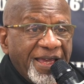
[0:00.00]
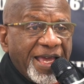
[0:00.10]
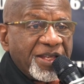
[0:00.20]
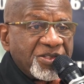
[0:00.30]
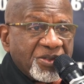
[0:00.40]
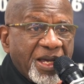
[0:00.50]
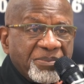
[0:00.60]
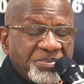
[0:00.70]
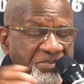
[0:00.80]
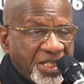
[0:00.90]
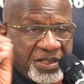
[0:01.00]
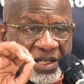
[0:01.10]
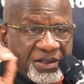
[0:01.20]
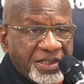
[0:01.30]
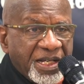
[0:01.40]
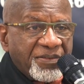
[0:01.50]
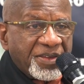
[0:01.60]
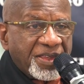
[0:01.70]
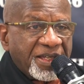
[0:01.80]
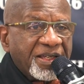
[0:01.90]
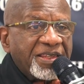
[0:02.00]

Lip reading: And so I conducted everything